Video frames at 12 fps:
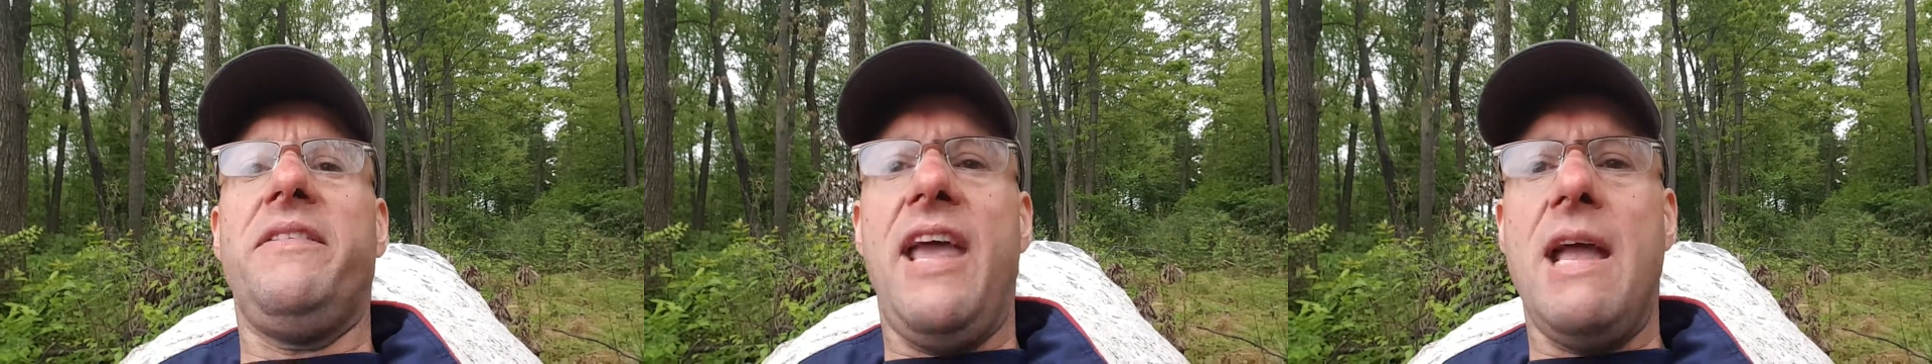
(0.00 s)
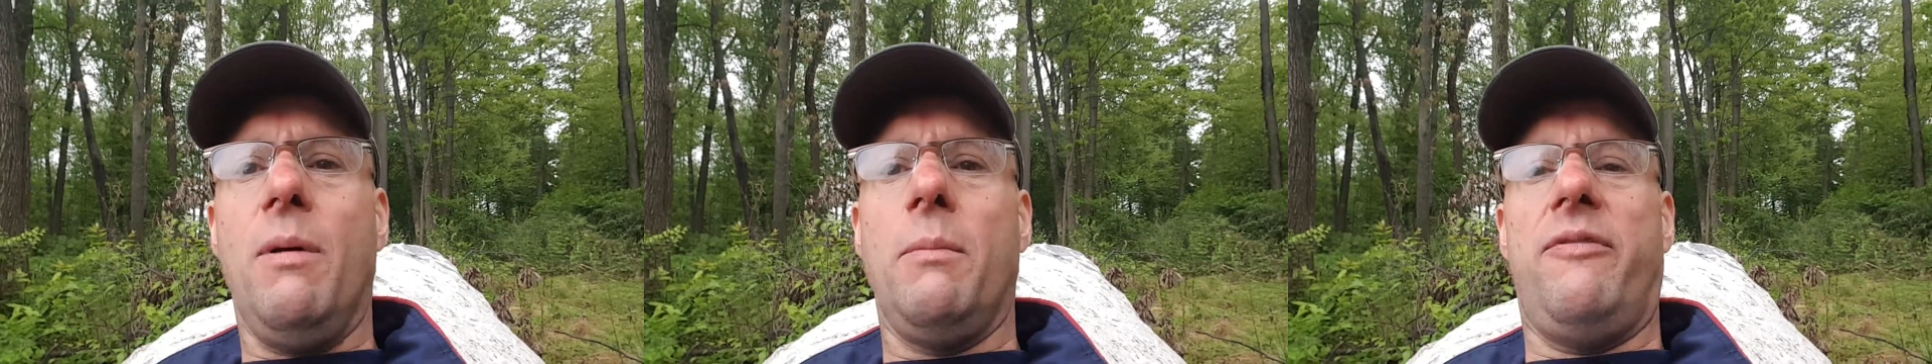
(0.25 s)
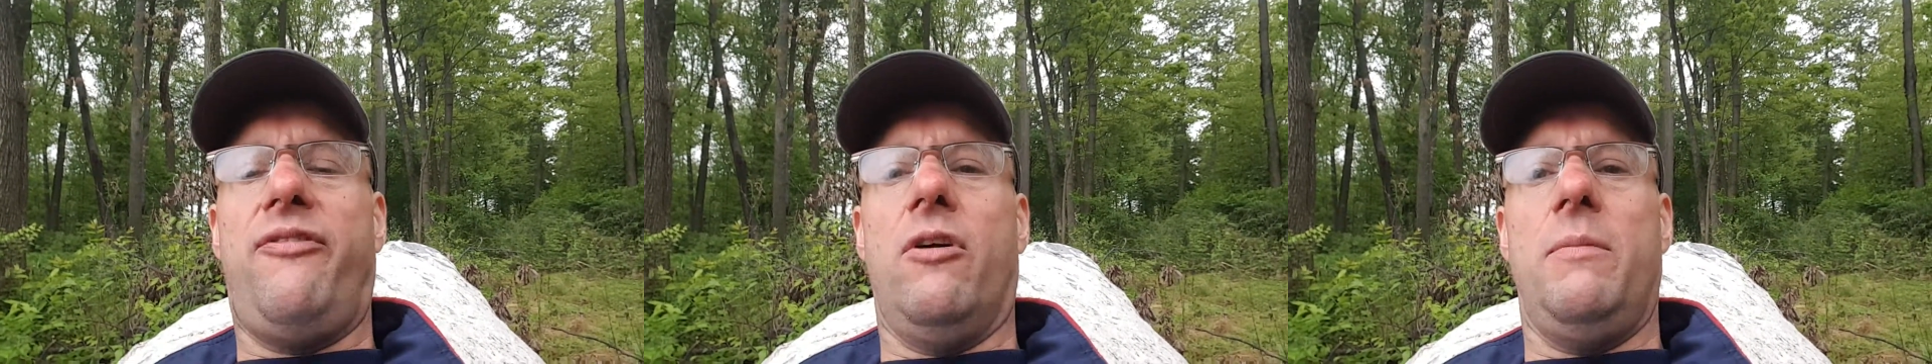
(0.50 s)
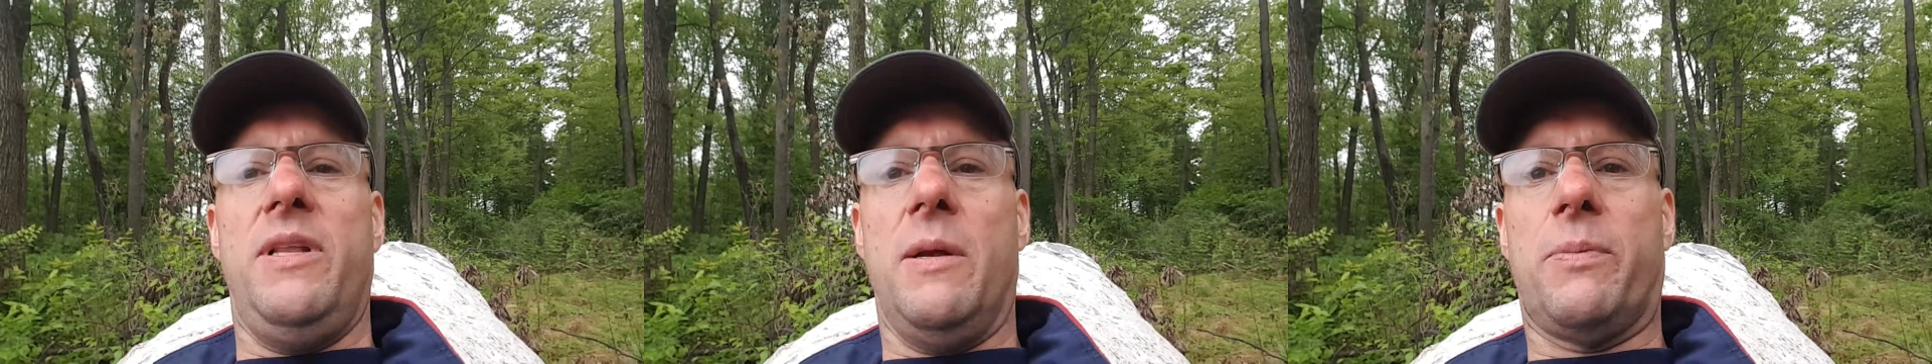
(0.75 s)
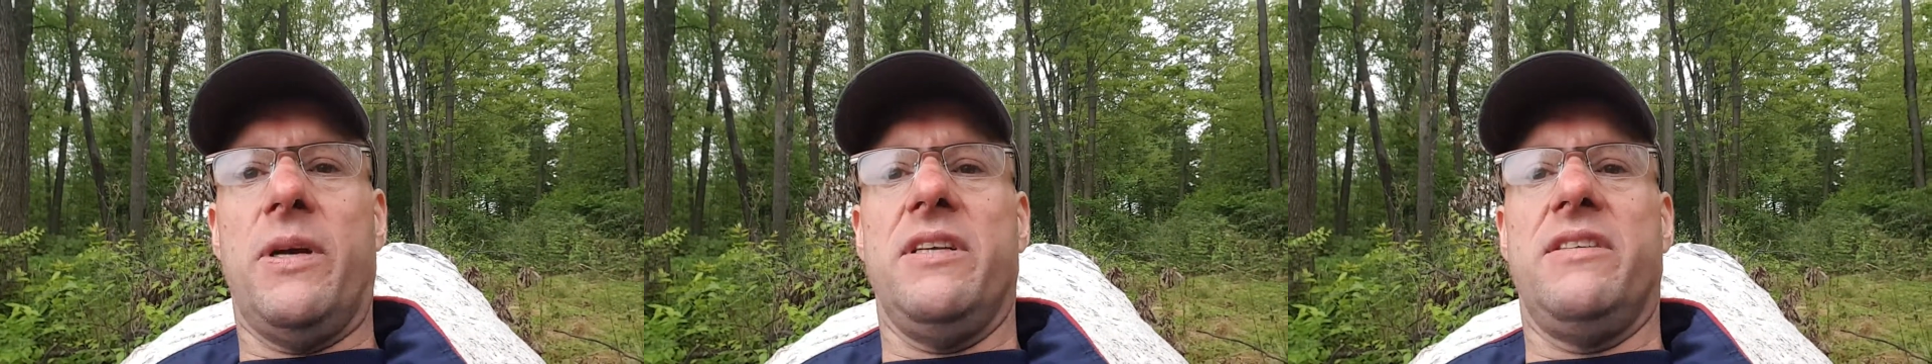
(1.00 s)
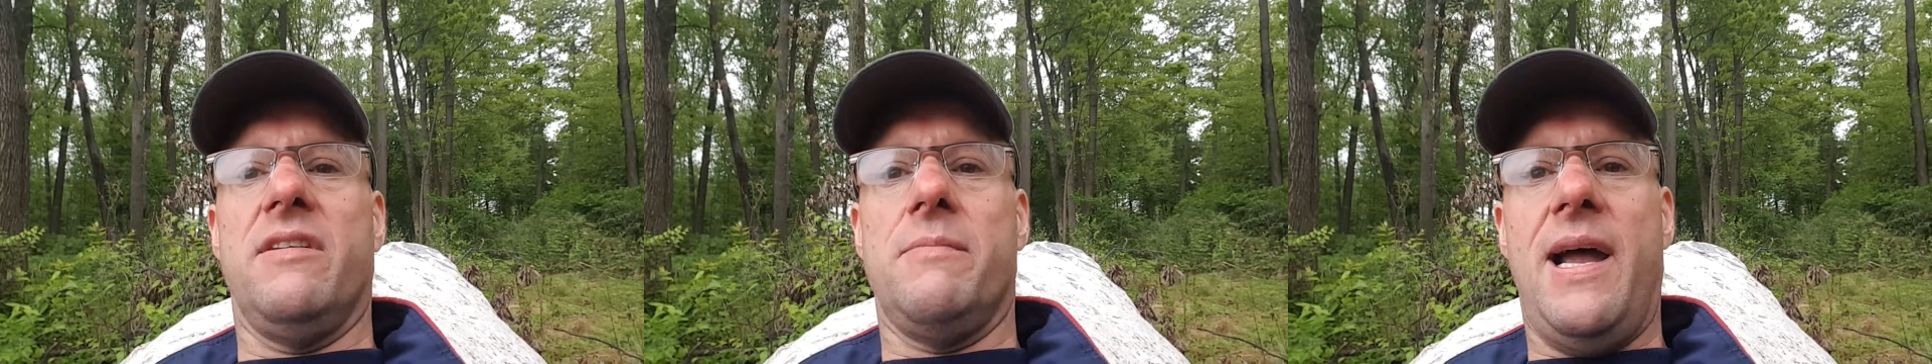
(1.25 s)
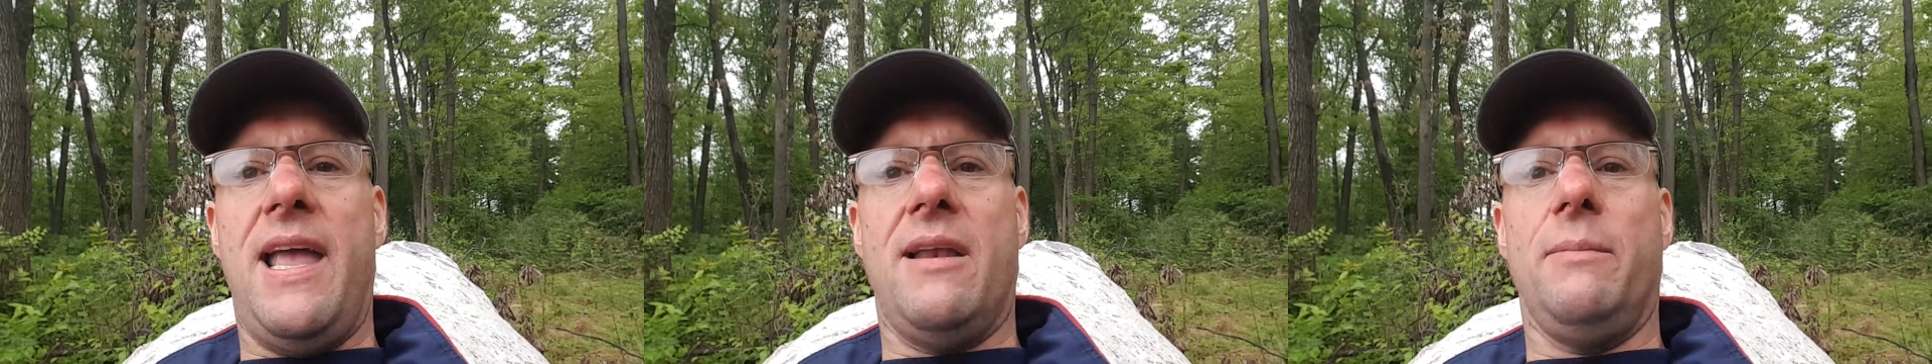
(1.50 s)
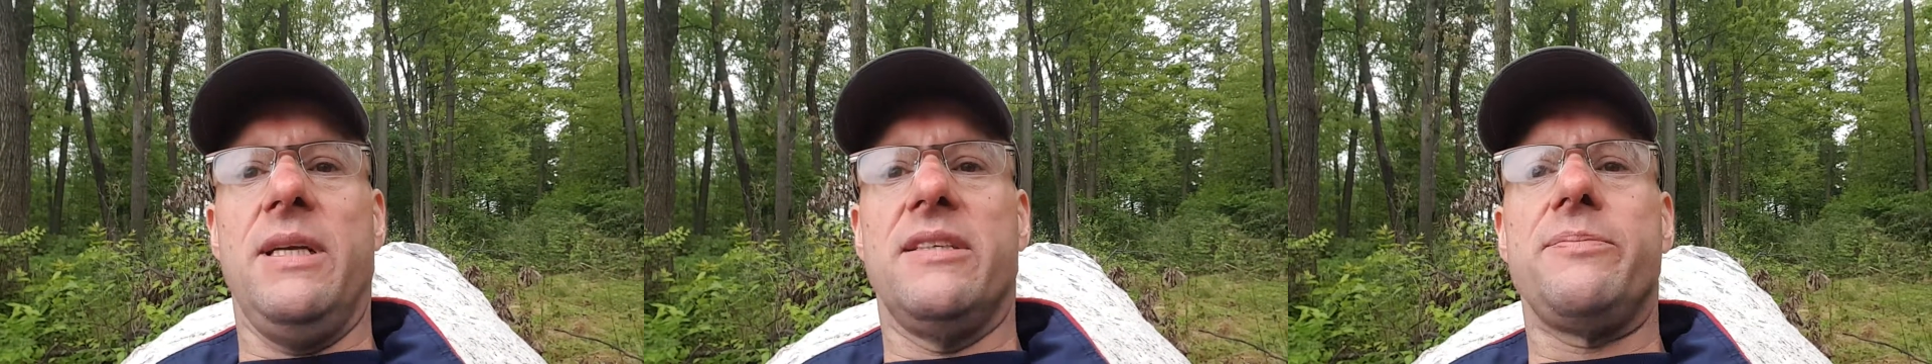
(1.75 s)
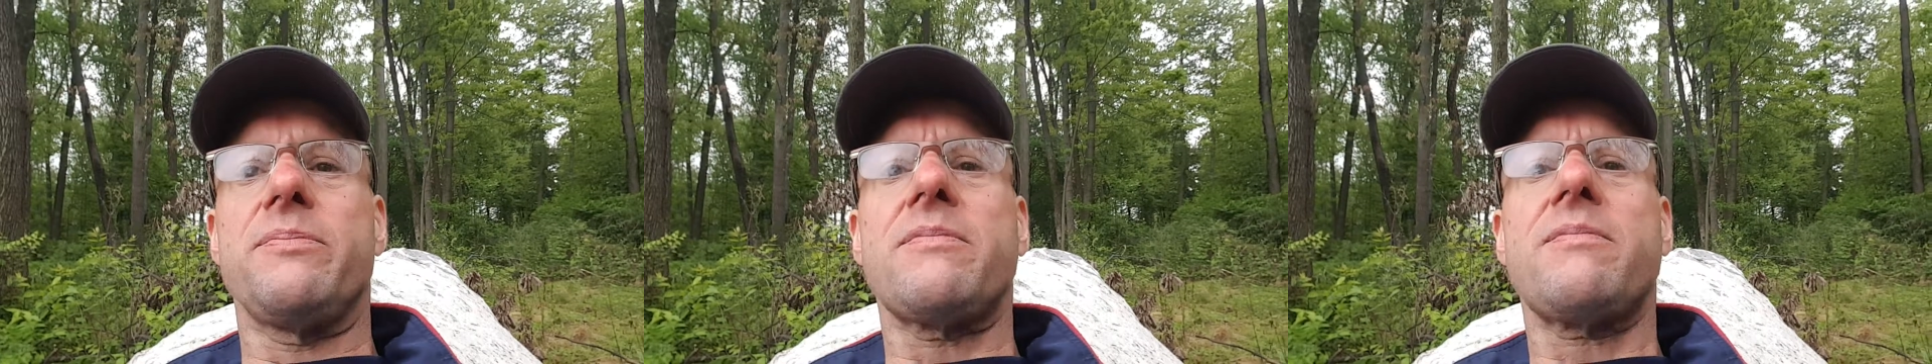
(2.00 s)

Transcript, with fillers: a table before me in the presence of my enemies.